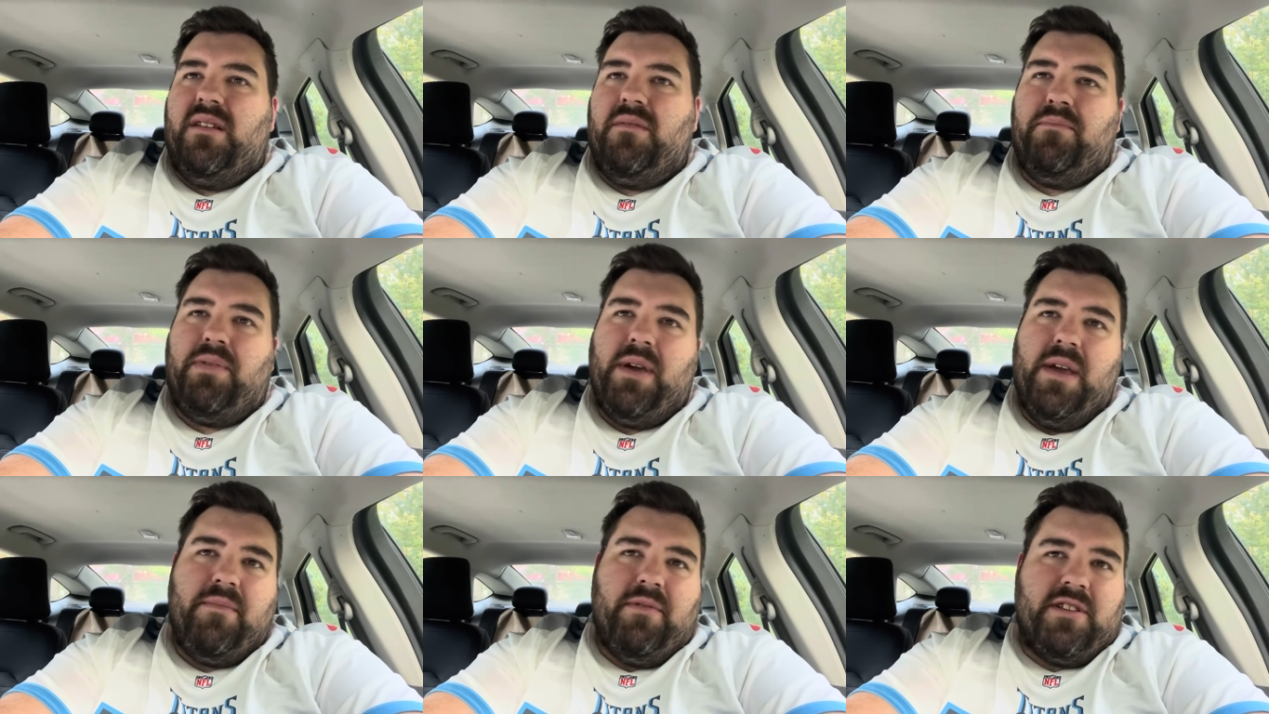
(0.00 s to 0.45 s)

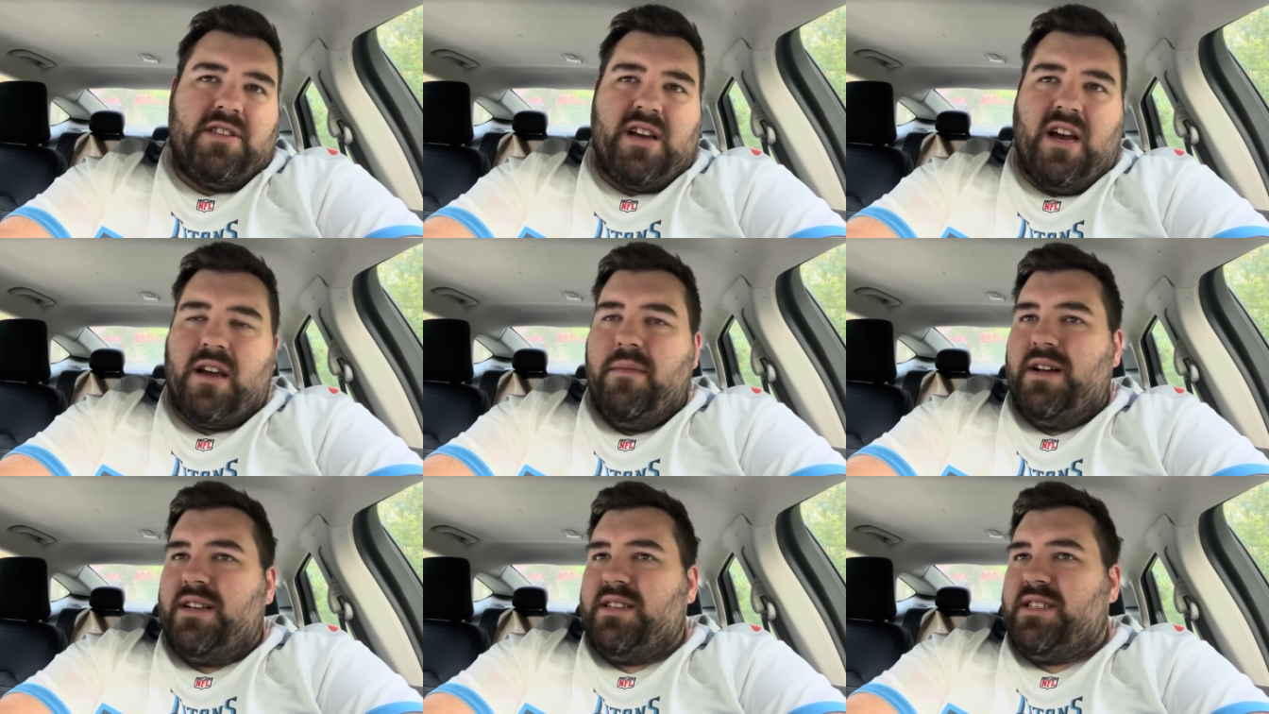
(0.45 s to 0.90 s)
people
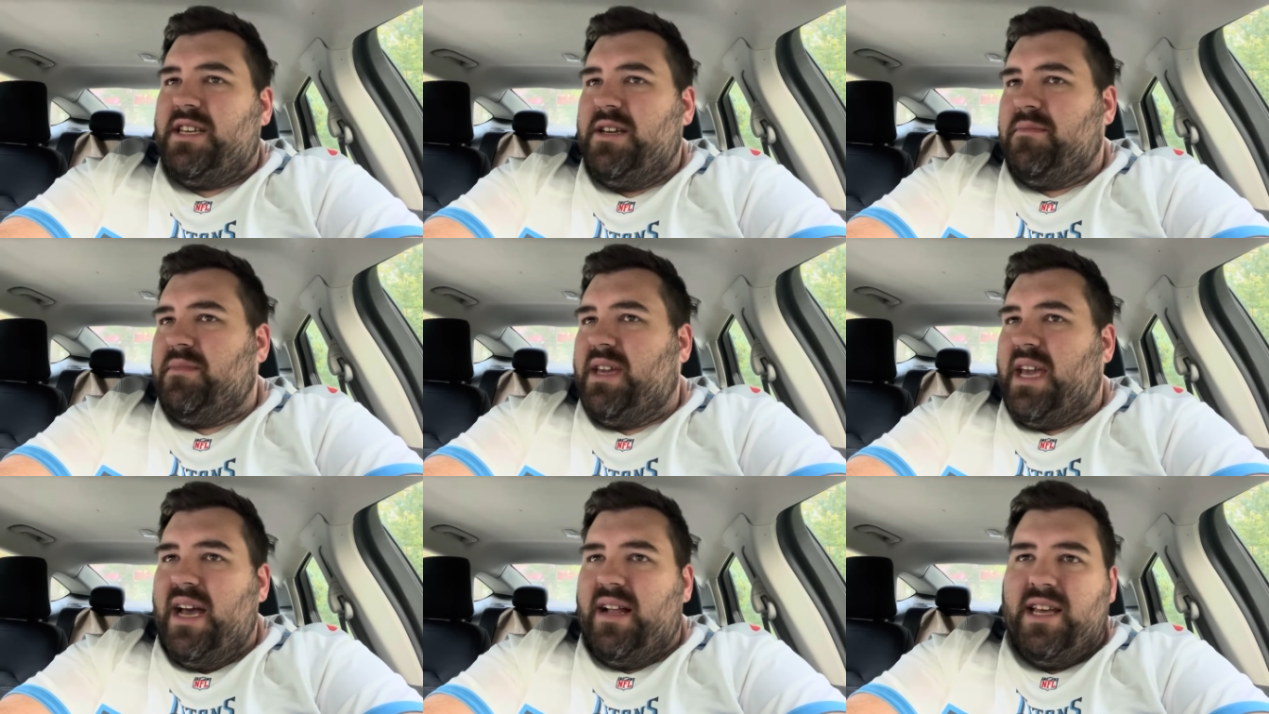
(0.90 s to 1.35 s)
talk about
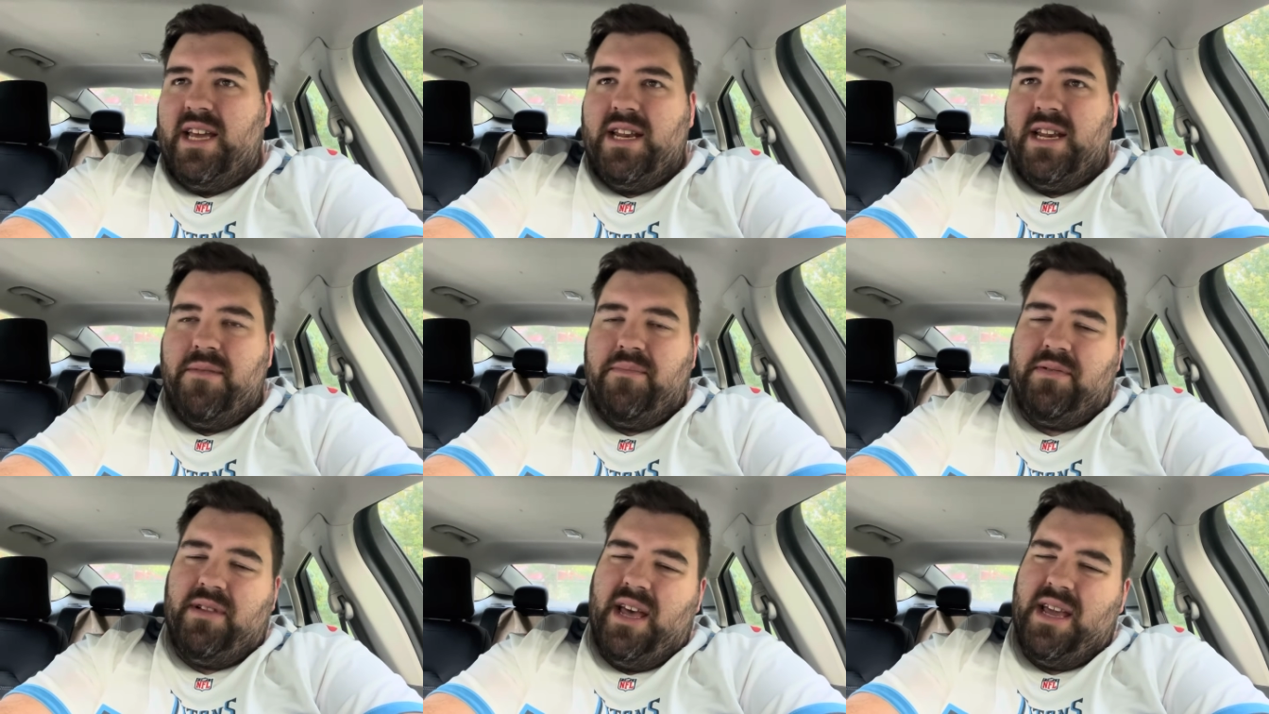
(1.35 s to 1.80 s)
Tim Kelly
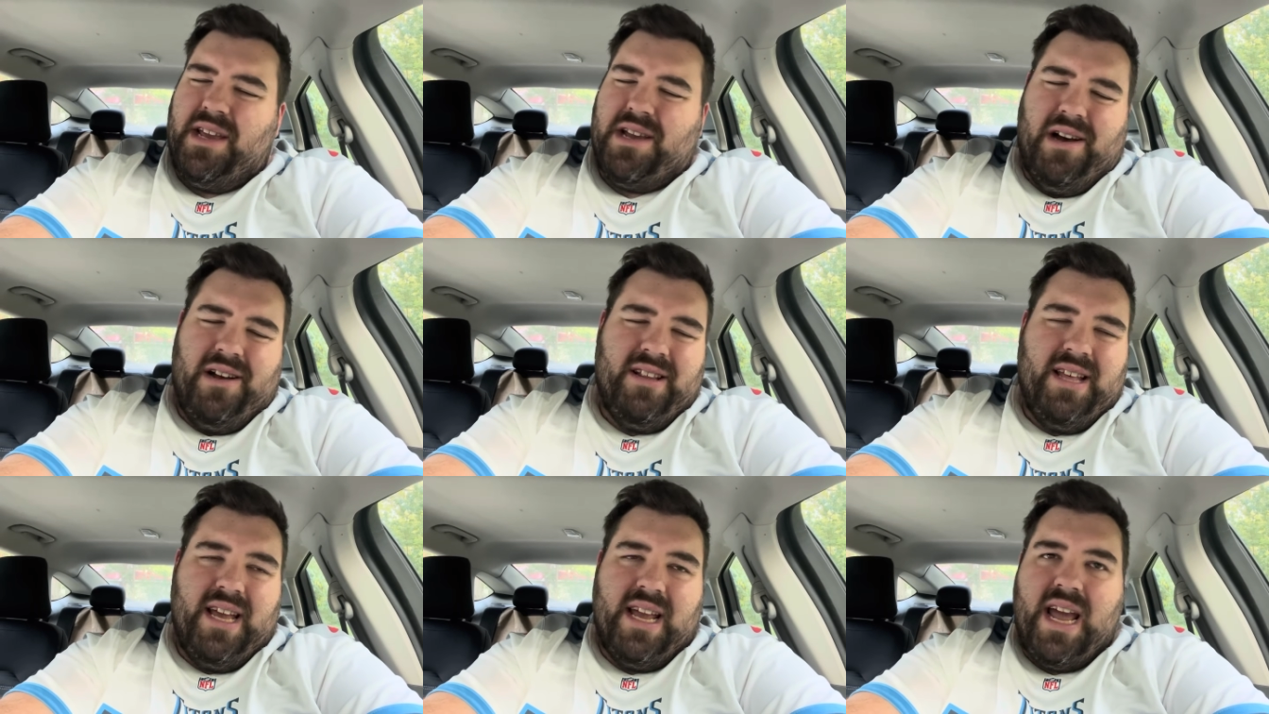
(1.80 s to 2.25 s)
to play
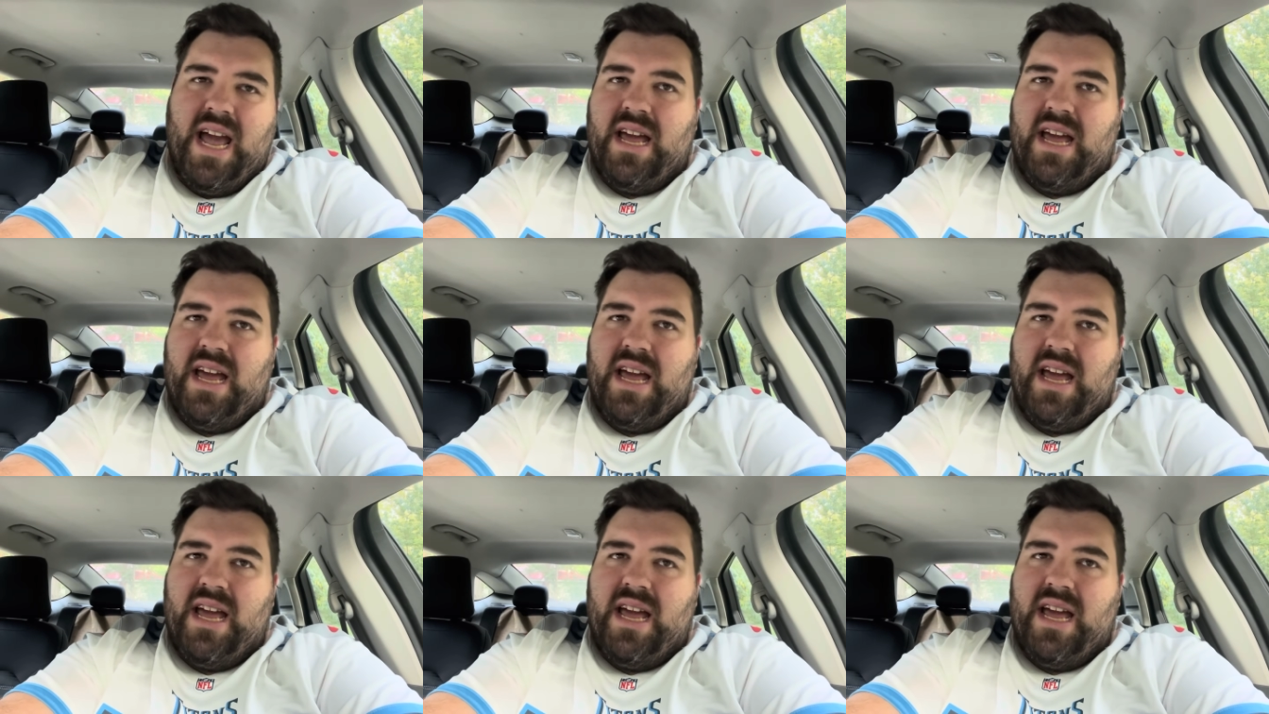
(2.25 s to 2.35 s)
calling.